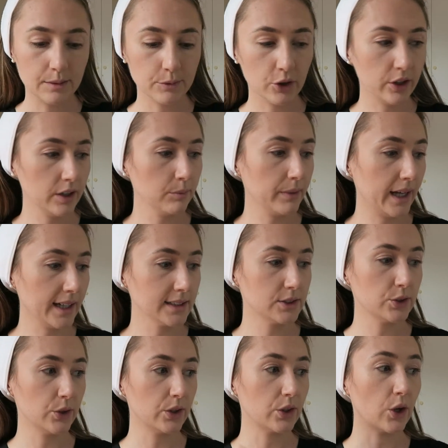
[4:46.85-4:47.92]
I'm going back
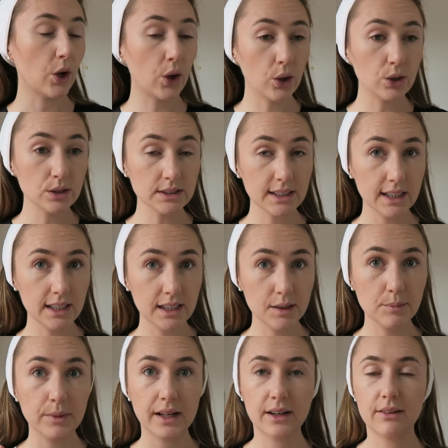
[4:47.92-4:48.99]
to an
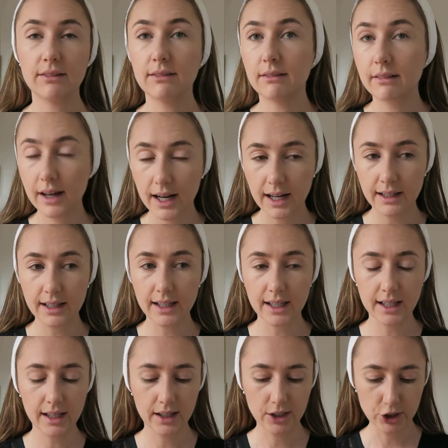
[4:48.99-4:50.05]
oldie but a
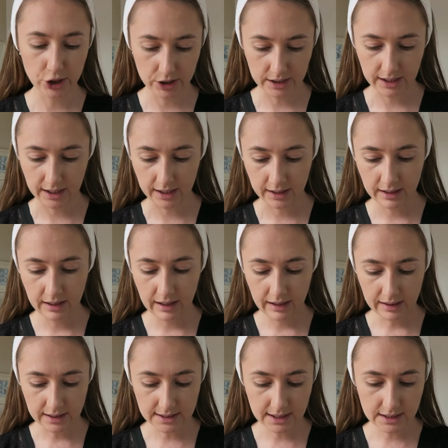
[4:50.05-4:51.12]
really goodie.
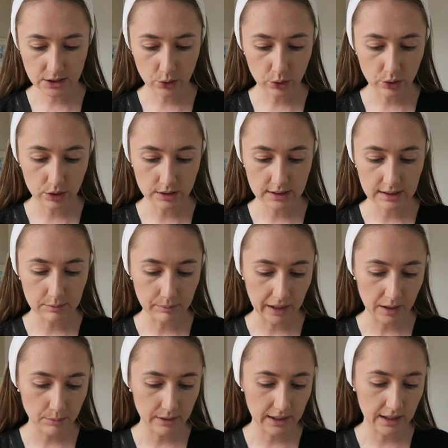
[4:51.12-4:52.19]
This is called the
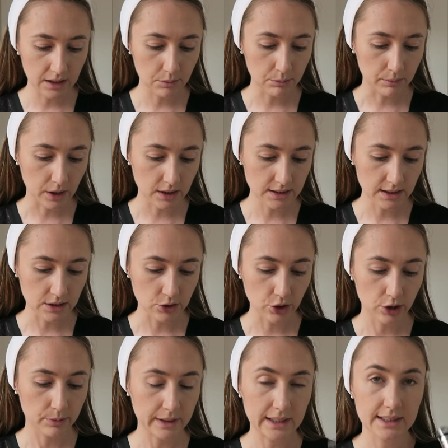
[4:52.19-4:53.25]
Maybelline Master
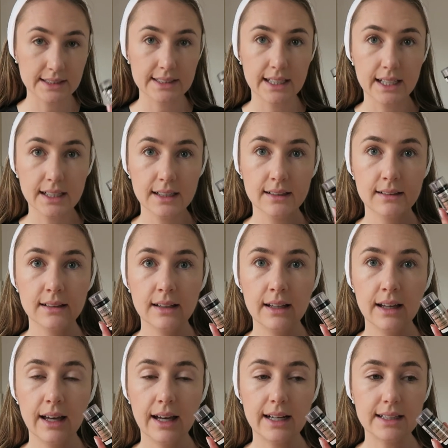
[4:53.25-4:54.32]
Strobing Stick.
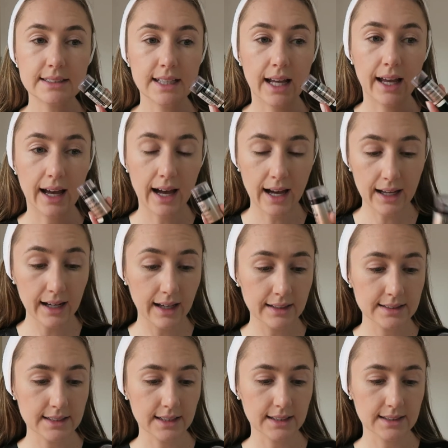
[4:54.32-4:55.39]
It is a
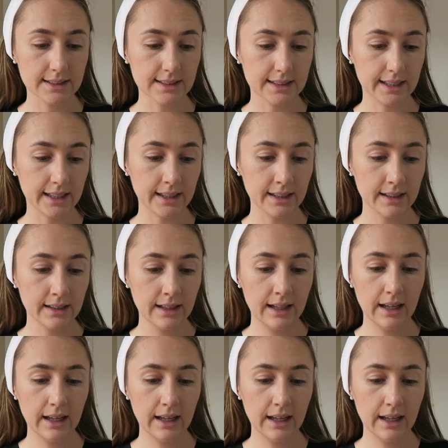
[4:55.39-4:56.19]
highlighting stick.